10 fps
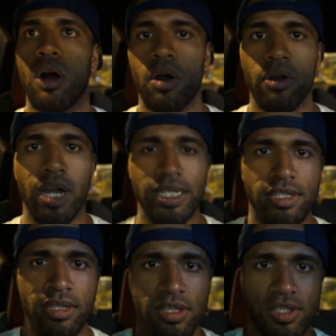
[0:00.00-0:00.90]
All right,
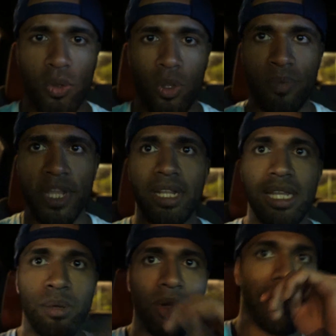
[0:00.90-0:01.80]
so
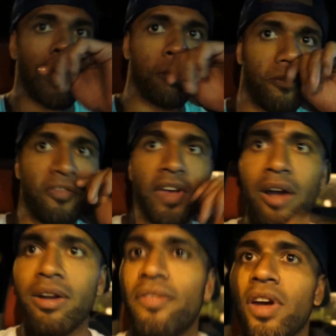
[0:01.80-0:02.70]
admittedly we've had a
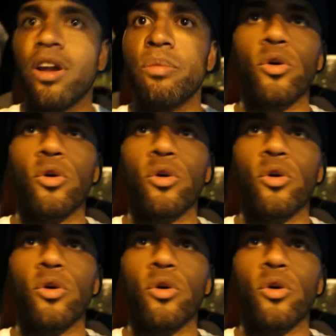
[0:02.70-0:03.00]
very, very